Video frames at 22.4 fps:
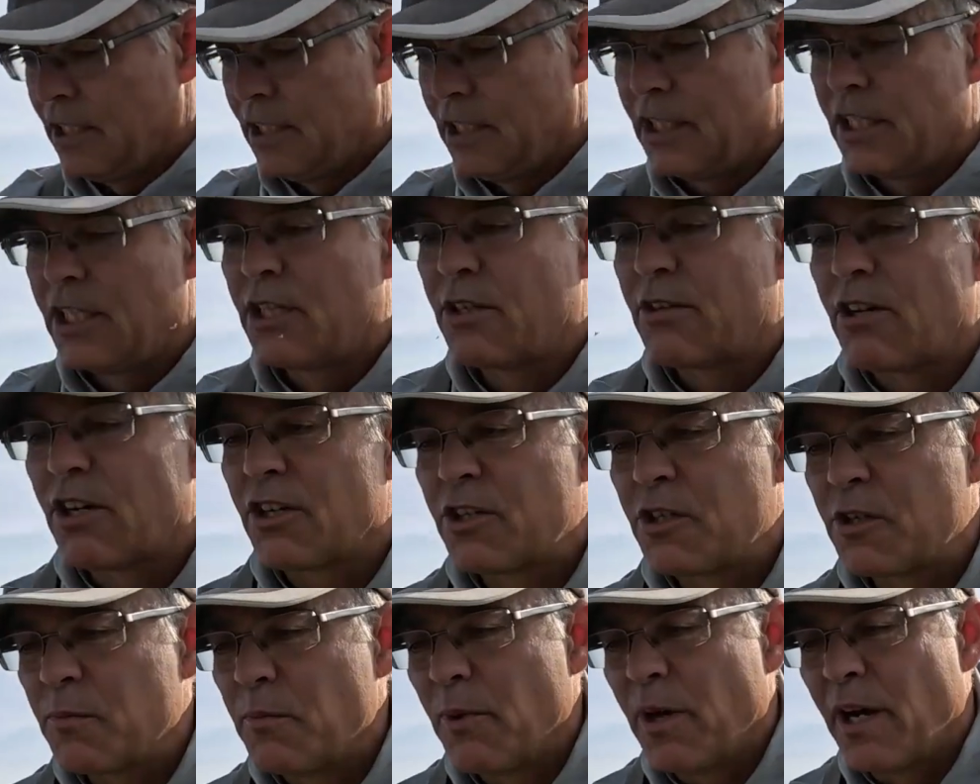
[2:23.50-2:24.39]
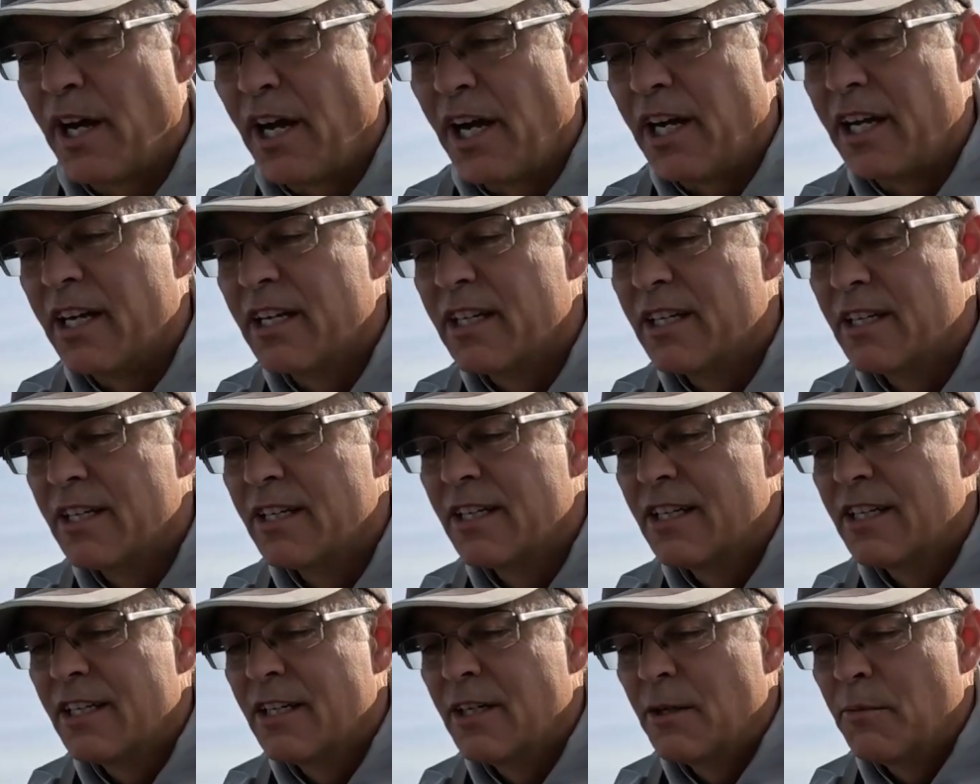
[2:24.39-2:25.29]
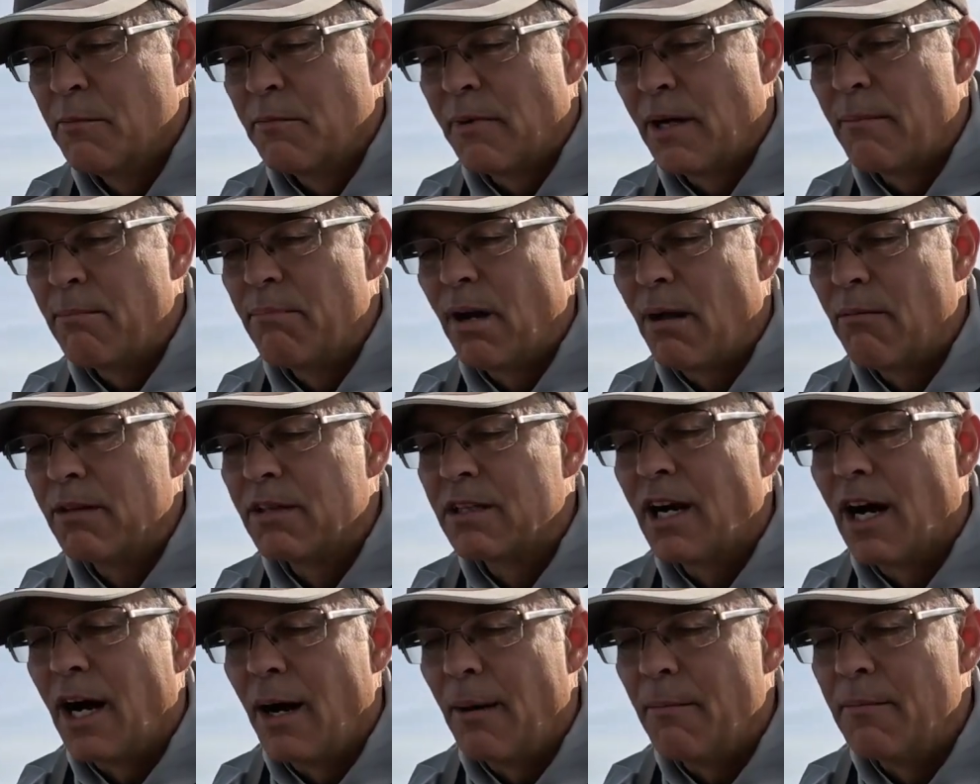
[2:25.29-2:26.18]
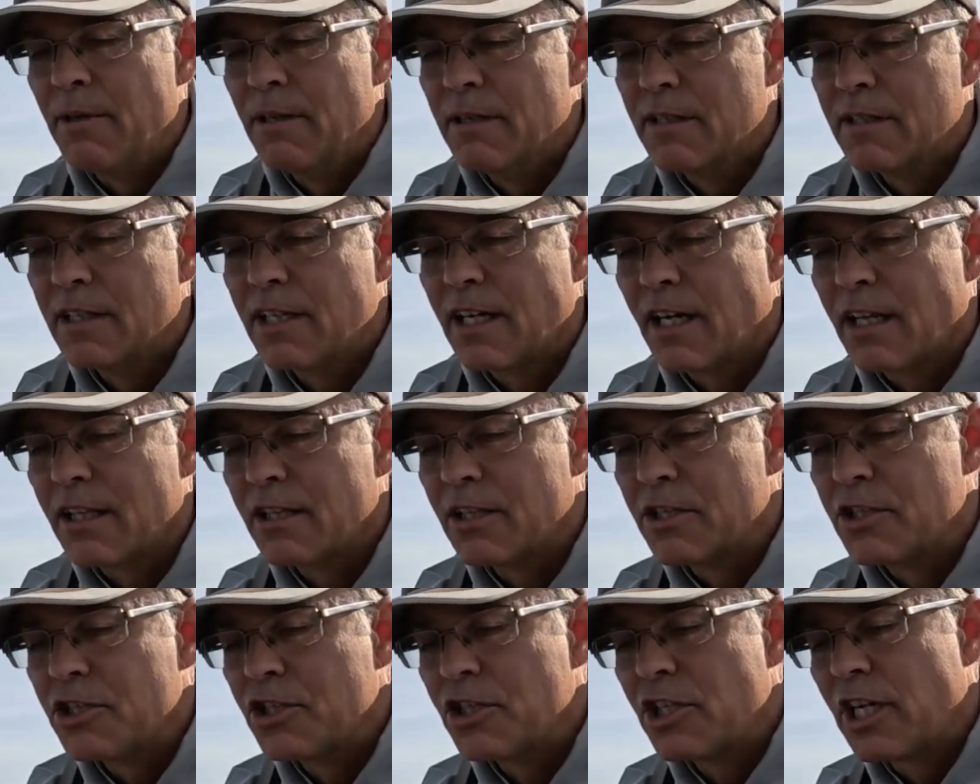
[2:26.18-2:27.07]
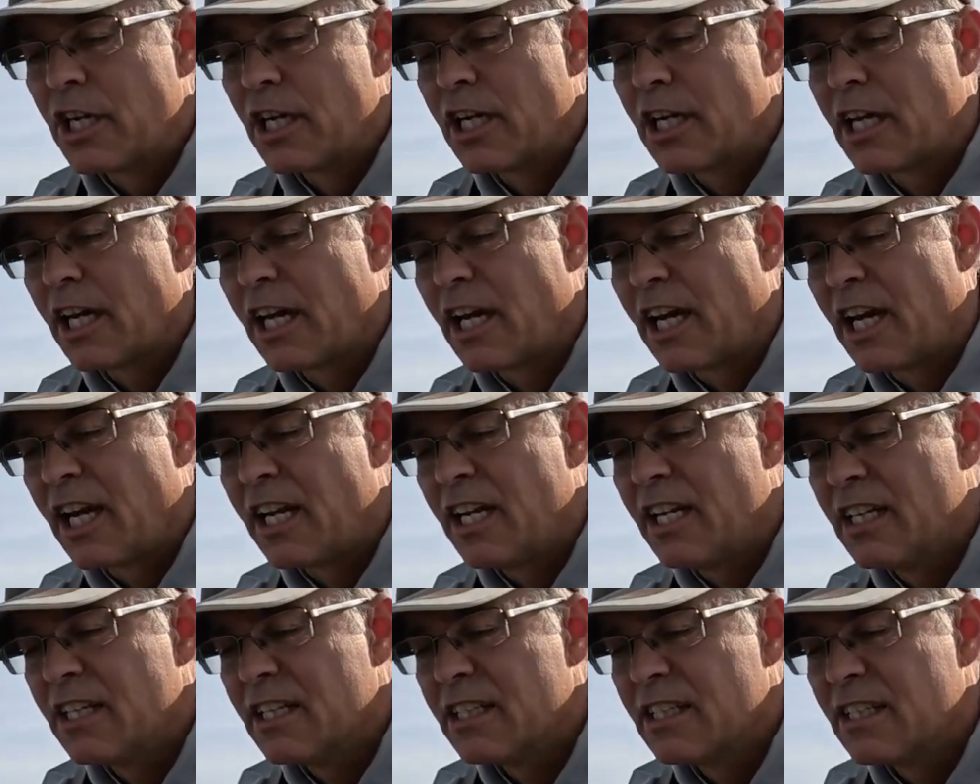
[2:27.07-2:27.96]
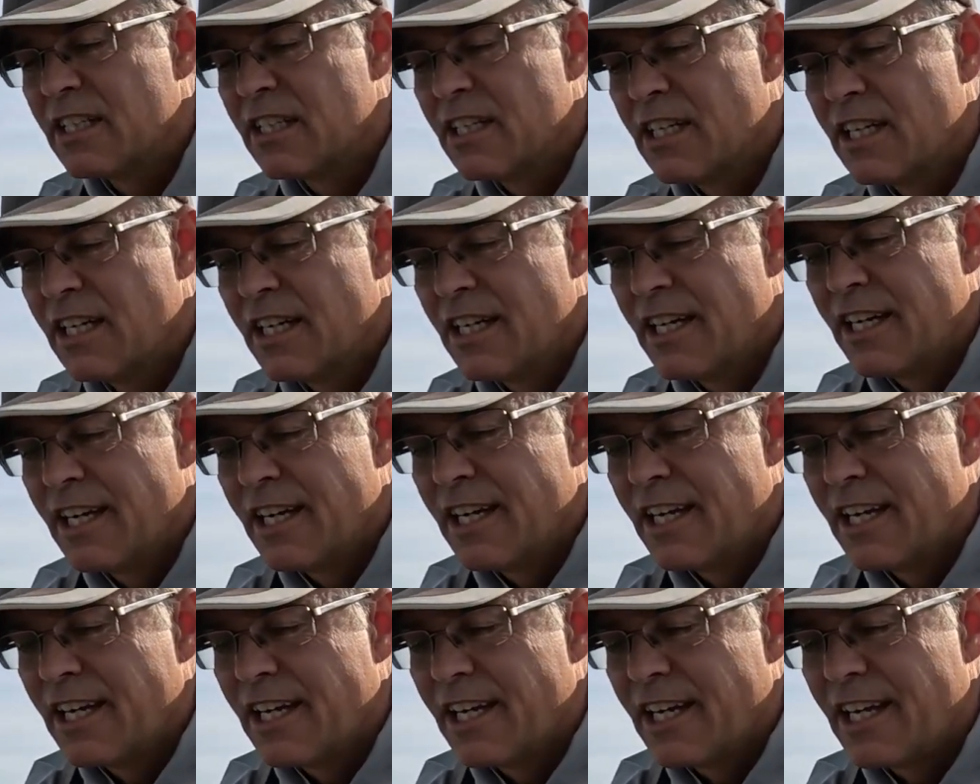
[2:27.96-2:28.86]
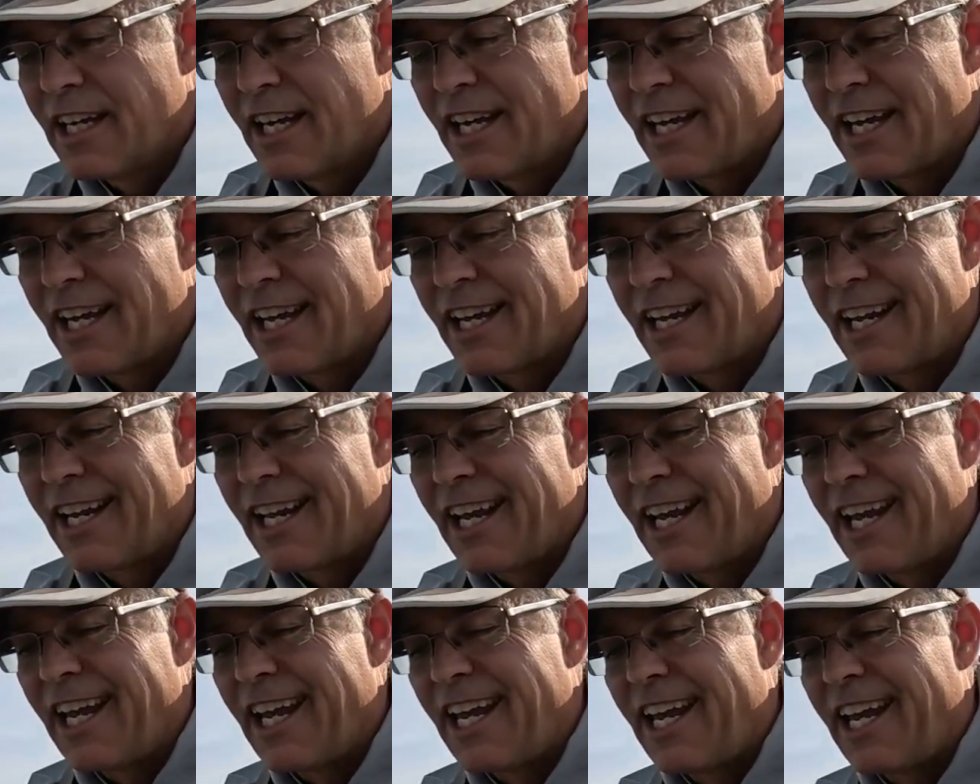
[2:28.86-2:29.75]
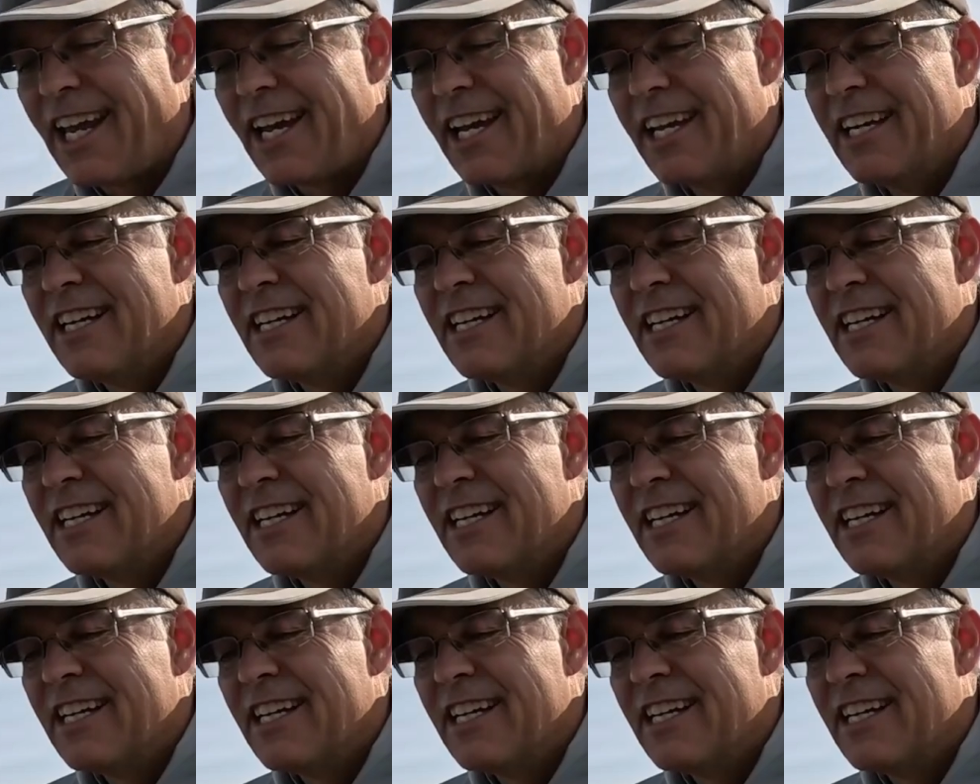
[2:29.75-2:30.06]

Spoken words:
He crushed my bubblegum colored jig head and a